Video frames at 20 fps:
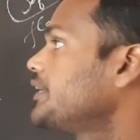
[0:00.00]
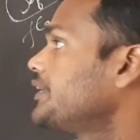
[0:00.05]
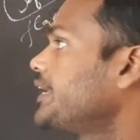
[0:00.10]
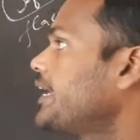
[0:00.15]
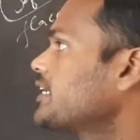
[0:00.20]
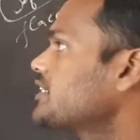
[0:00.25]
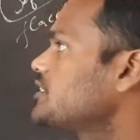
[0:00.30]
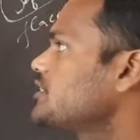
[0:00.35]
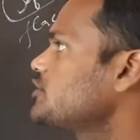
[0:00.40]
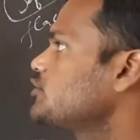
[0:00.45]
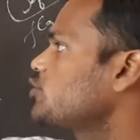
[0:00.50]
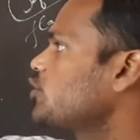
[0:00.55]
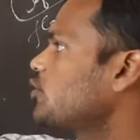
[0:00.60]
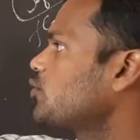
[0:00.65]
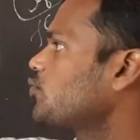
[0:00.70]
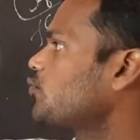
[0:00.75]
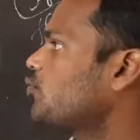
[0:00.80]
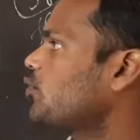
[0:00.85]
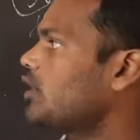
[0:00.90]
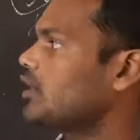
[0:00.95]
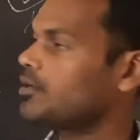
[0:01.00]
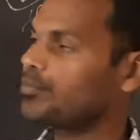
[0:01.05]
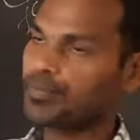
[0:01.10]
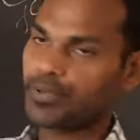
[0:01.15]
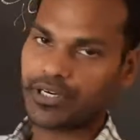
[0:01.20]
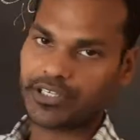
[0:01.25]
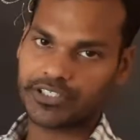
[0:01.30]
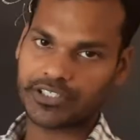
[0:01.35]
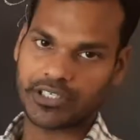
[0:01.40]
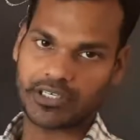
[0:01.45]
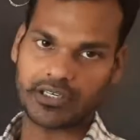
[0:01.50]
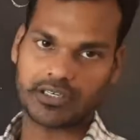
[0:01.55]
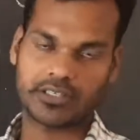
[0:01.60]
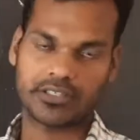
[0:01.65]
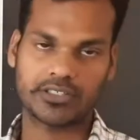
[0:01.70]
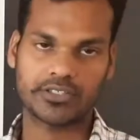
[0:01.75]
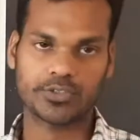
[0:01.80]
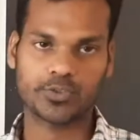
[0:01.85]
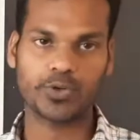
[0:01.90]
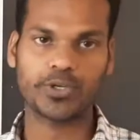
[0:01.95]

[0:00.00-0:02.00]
Next is your wall pressure.